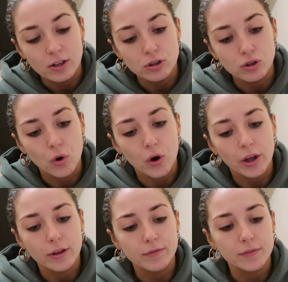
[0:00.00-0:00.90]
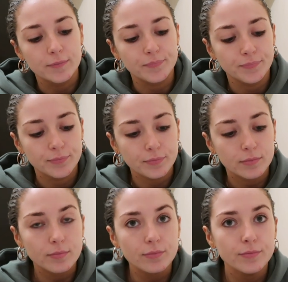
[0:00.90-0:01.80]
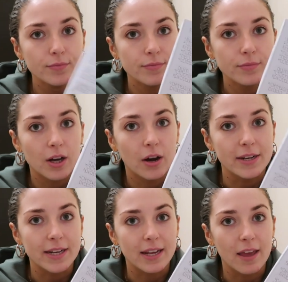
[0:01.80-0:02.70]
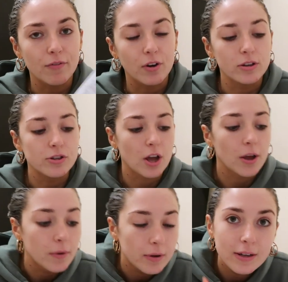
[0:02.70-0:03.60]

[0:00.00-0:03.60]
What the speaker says: sort of idea gift guide. So...